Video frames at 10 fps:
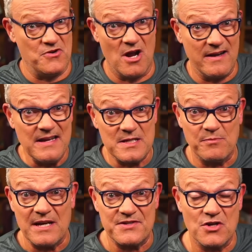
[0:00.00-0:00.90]
not an easy
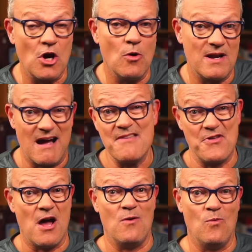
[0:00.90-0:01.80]
place to go, and I
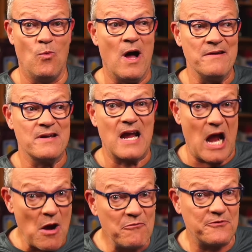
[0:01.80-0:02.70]
thought won
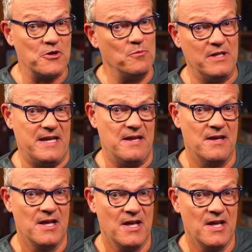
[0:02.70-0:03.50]
comfortably